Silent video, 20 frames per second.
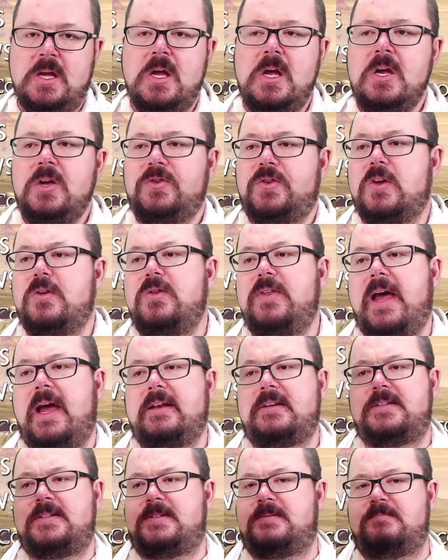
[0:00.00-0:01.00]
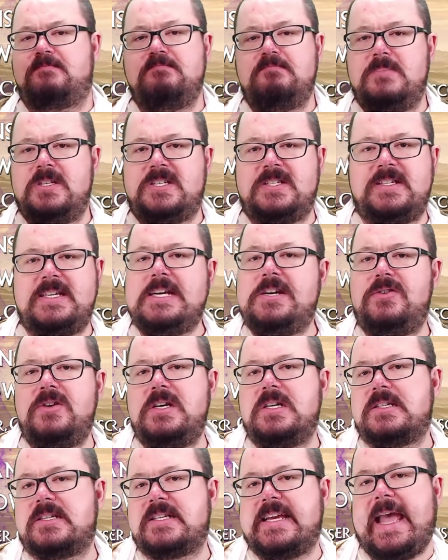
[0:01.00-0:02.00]
So that
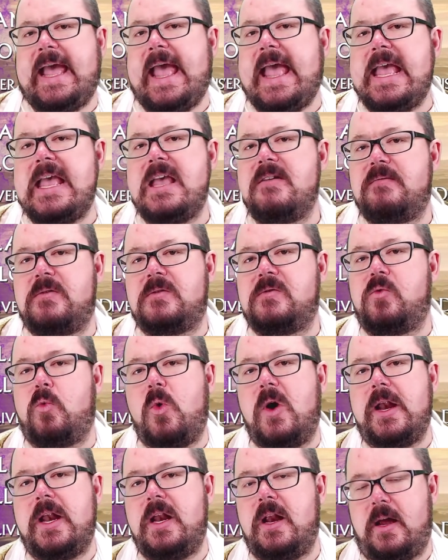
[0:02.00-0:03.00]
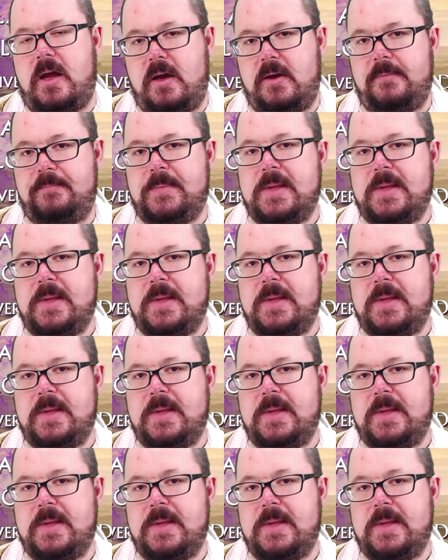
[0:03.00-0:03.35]
mysterious cave of wonder